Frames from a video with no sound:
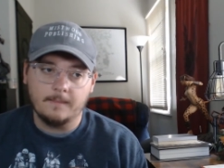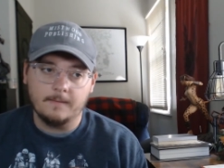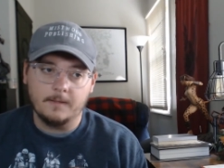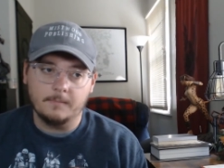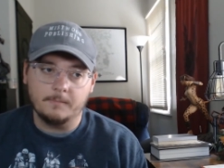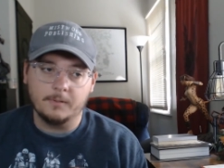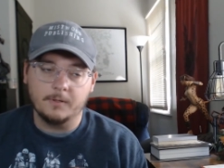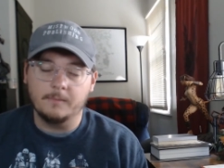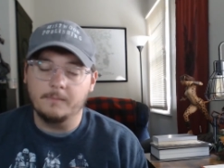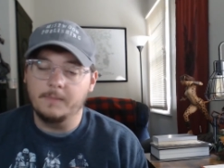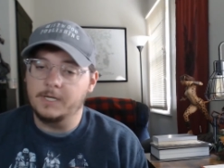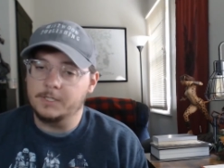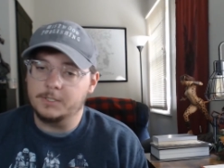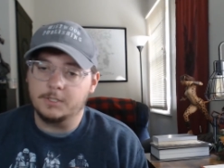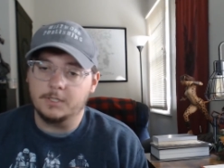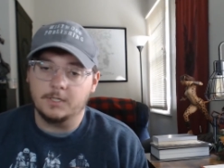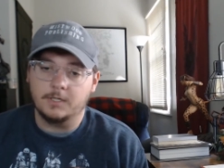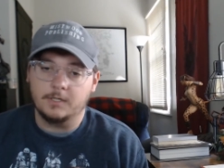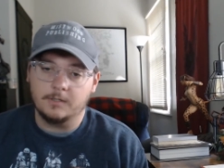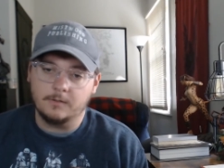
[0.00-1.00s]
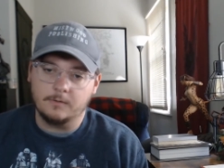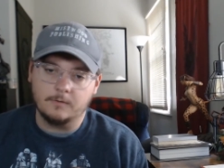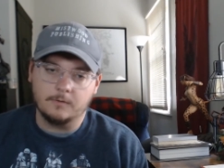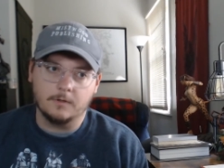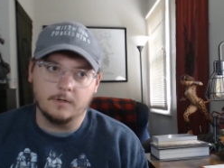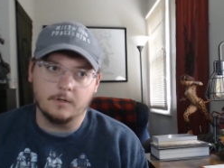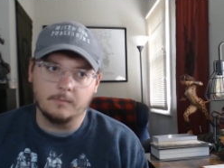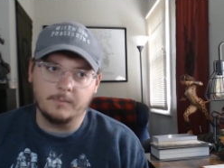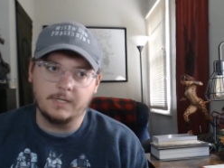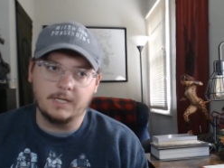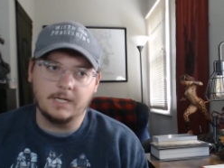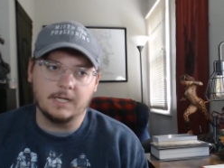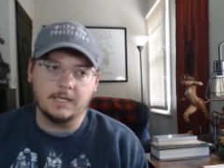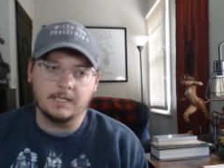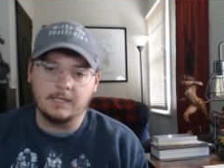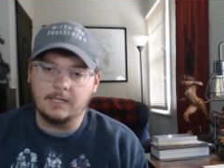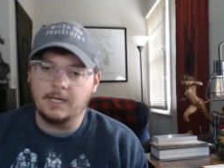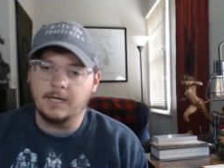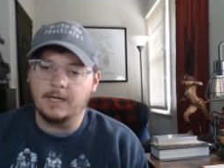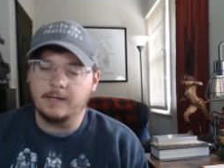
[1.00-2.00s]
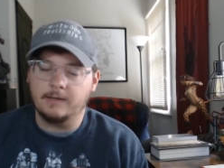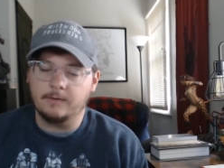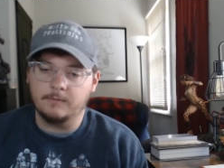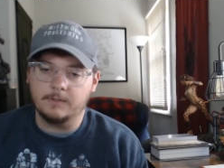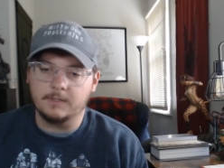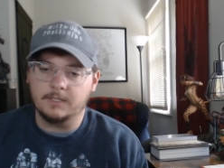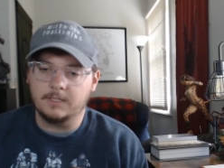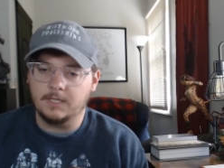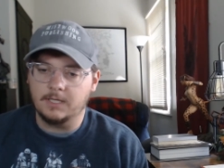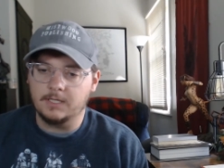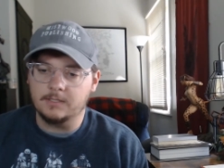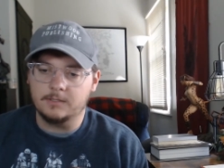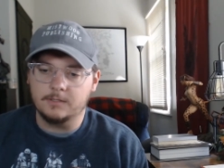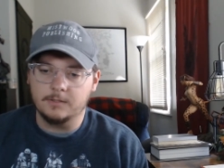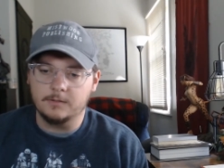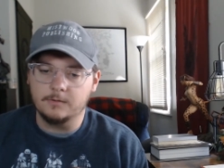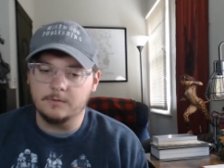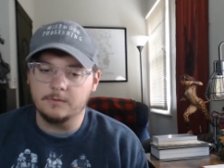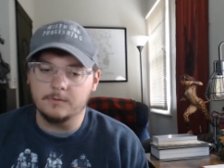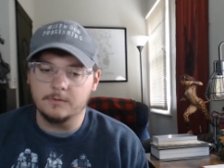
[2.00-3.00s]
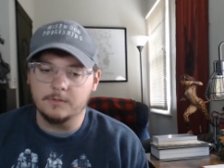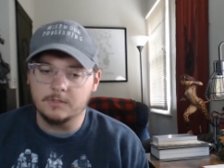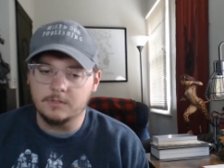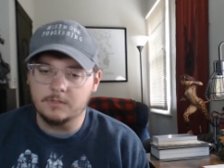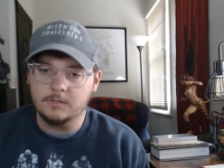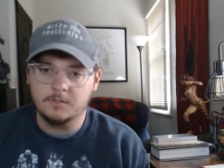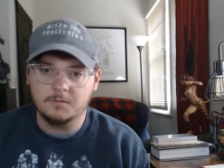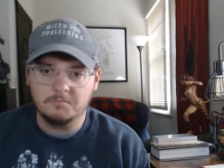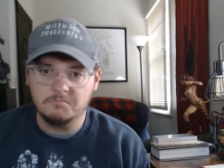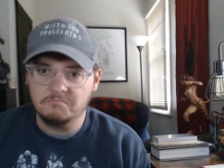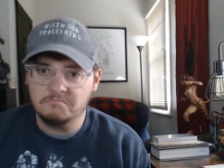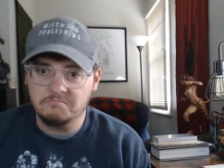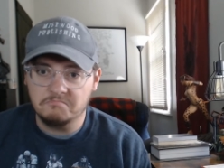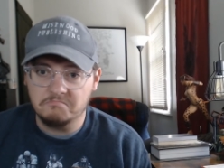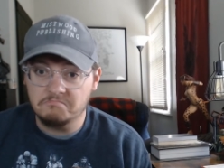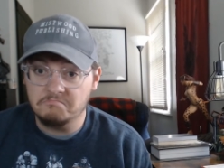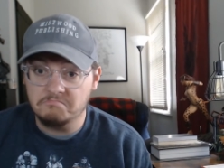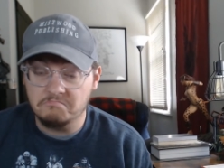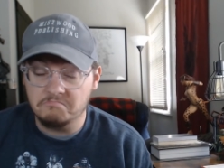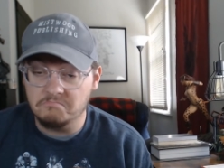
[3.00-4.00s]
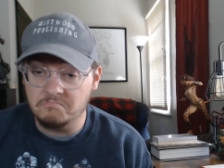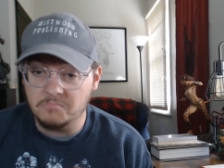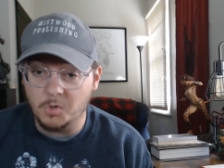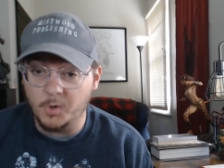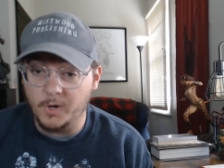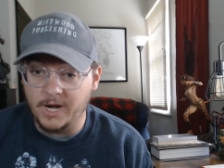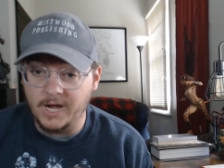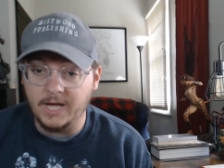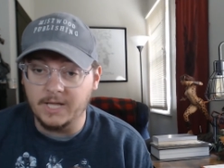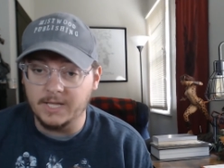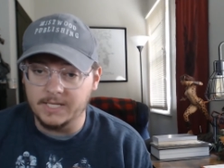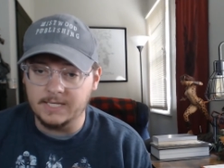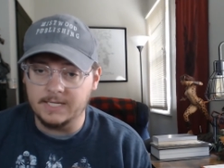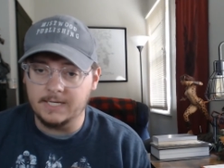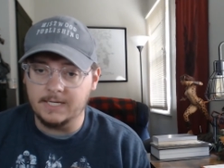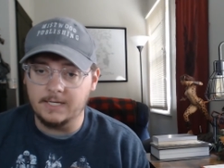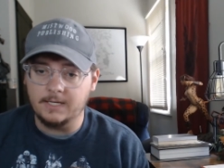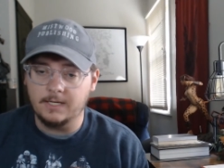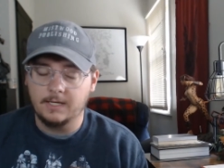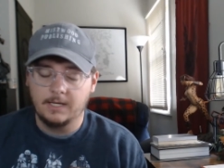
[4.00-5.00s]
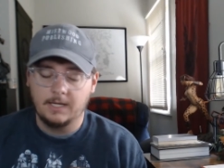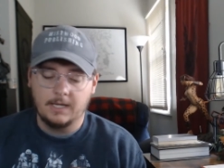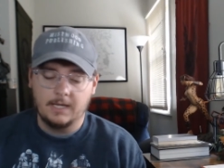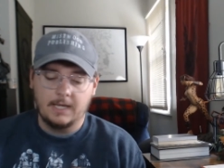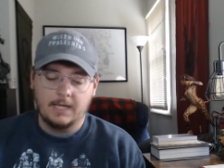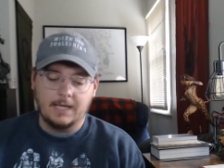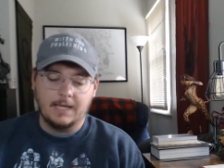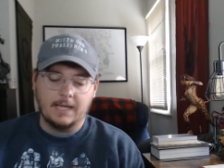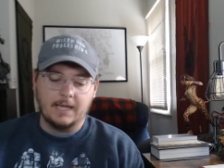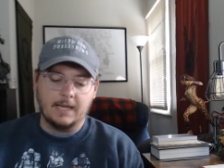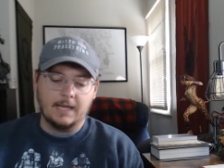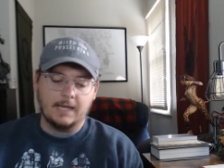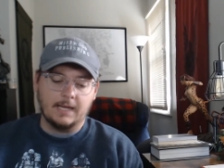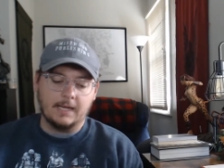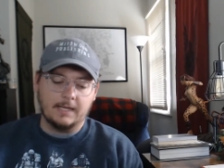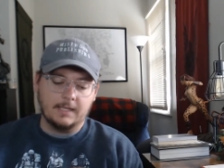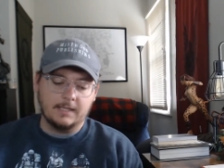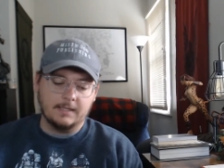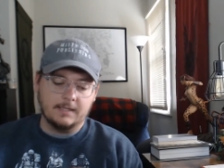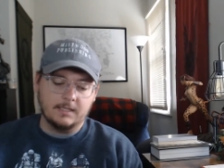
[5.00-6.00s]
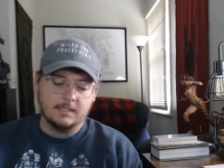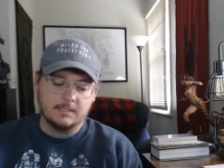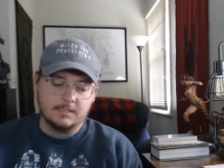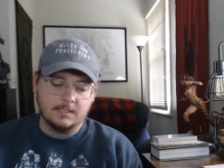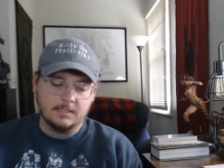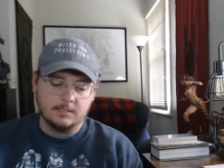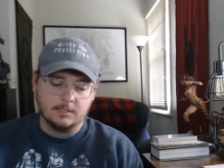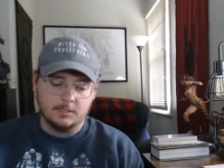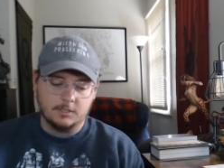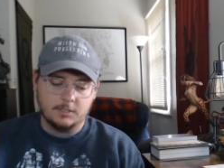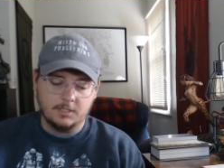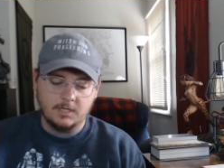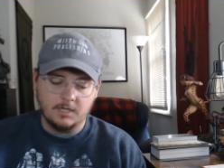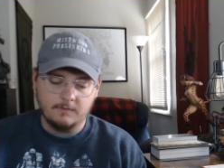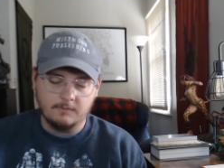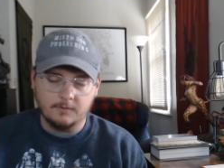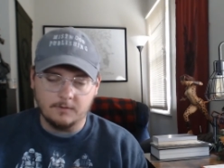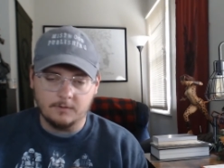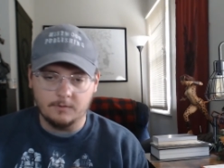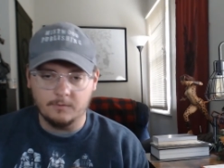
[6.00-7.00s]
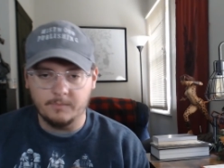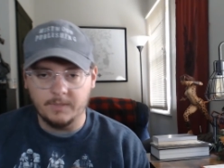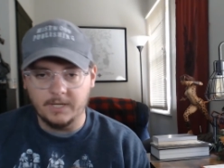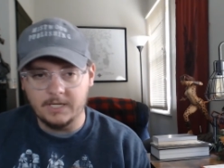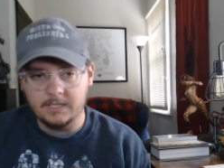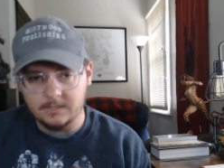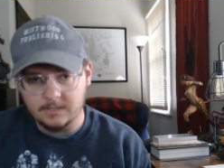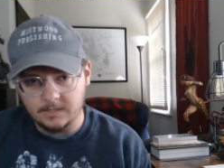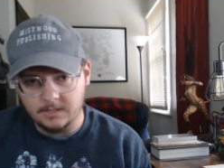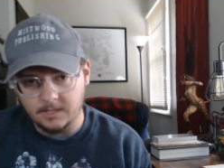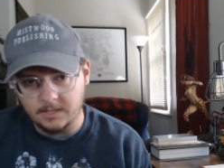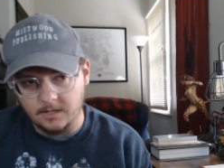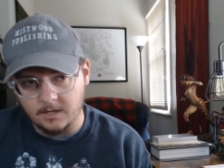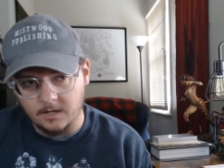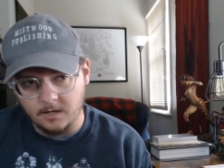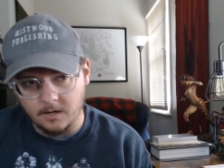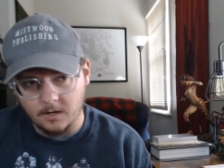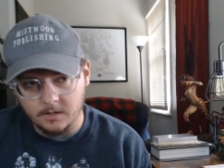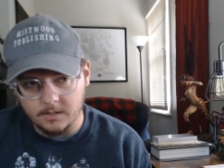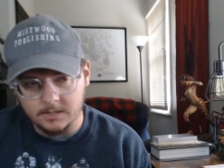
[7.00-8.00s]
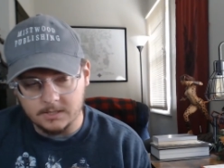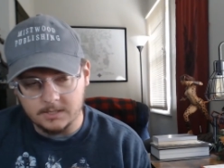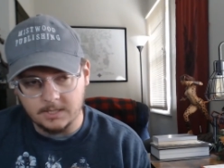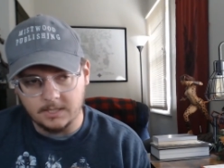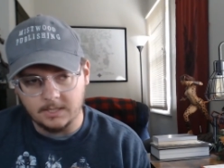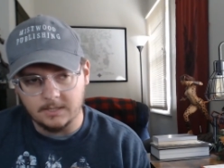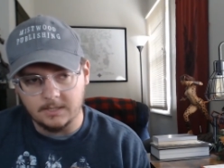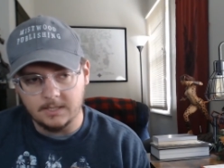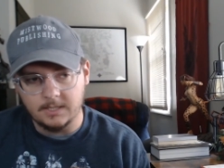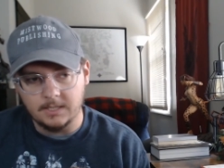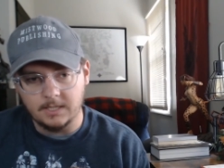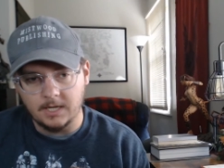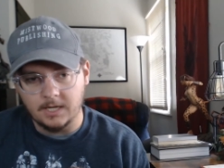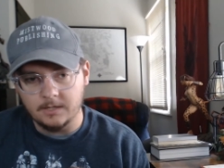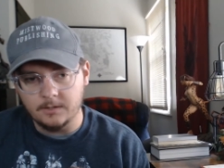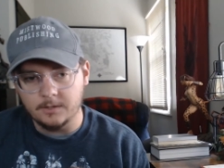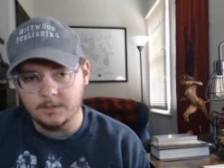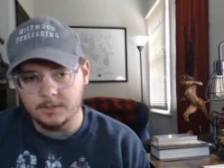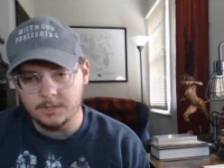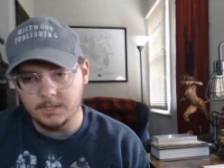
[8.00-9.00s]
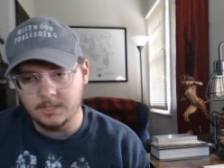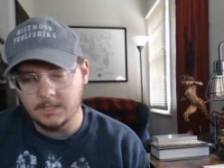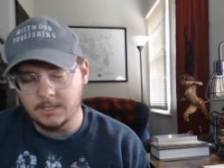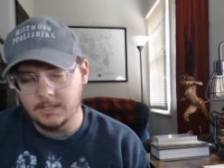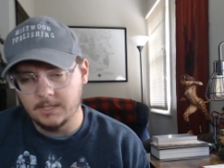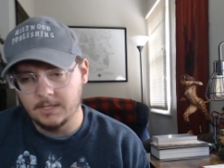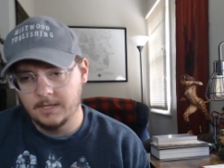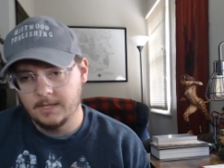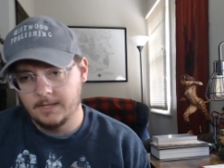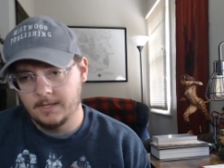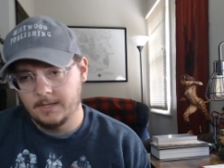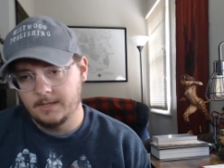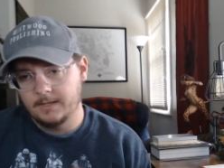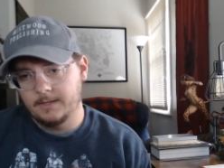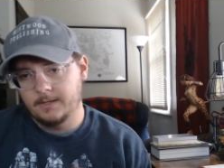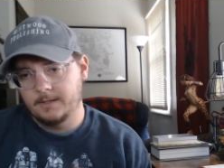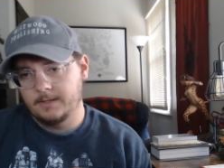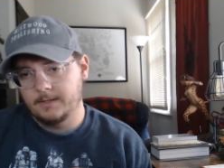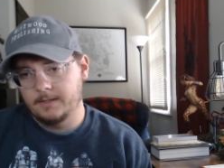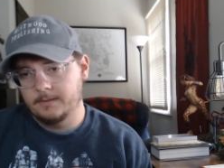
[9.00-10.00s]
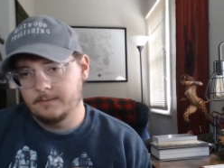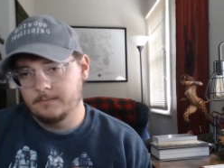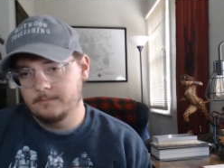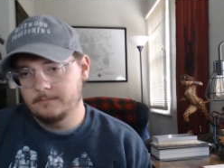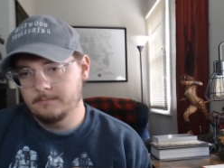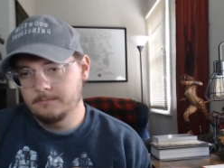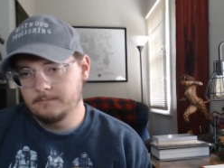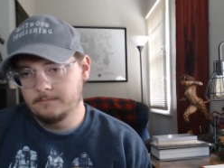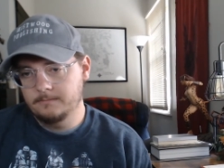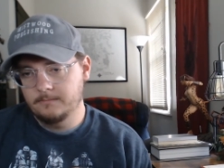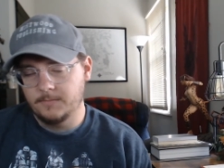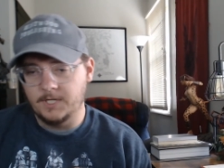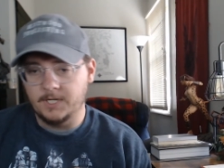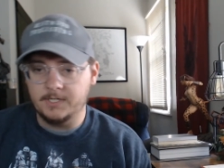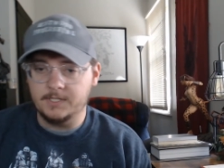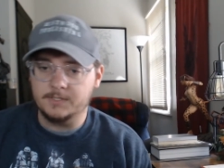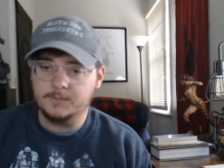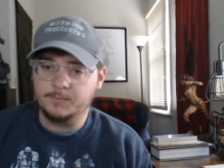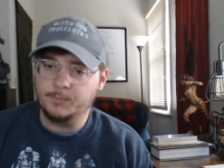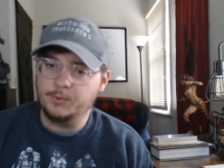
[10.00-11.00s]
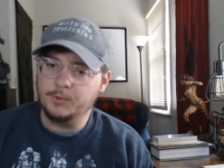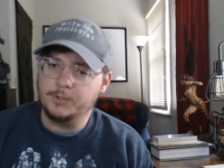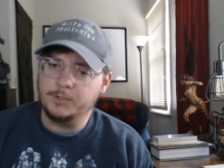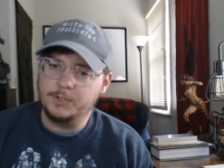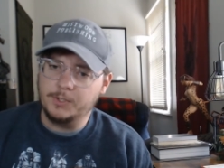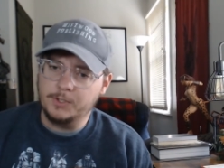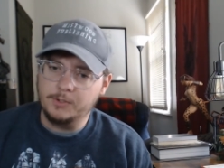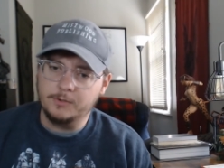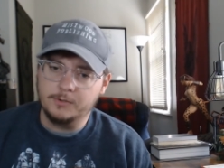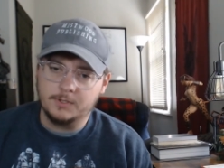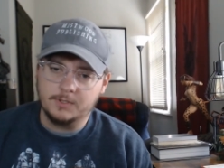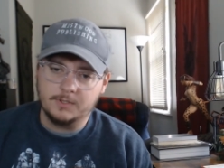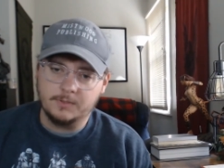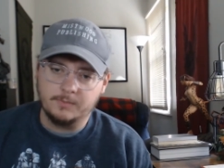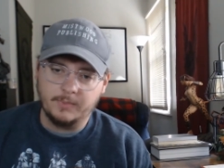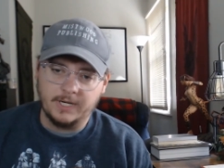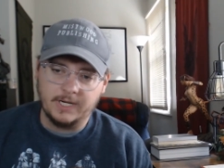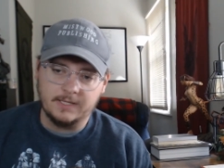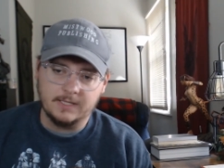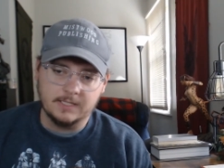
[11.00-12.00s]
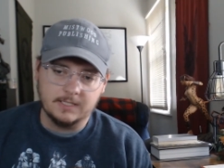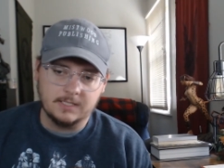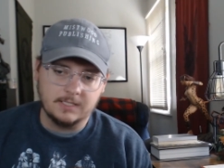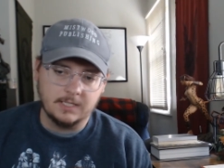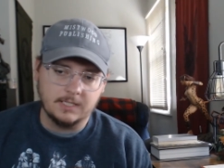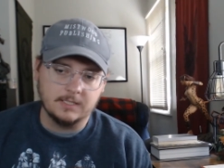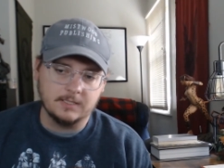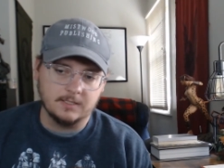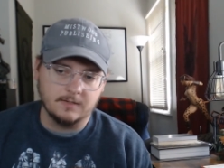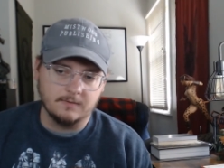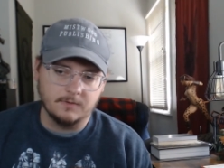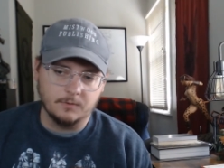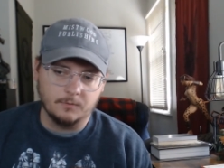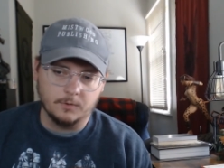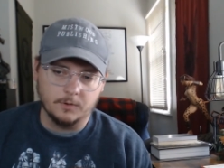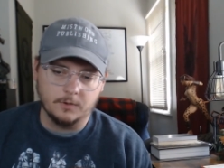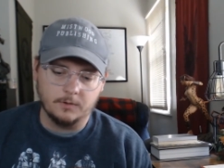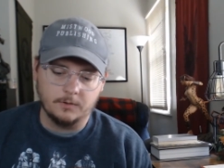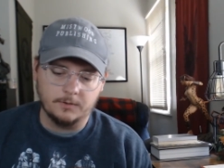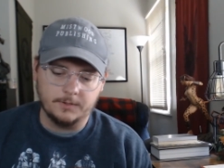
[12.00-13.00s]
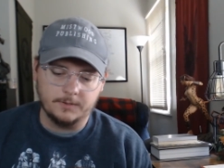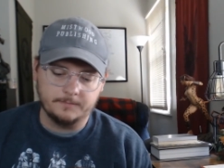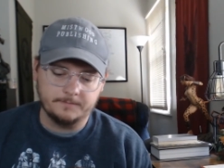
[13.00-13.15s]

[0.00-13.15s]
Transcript: permission or being in line with Gesu's morality. And this is achieved through basically harnessing the energy that is produced by the sins of the world.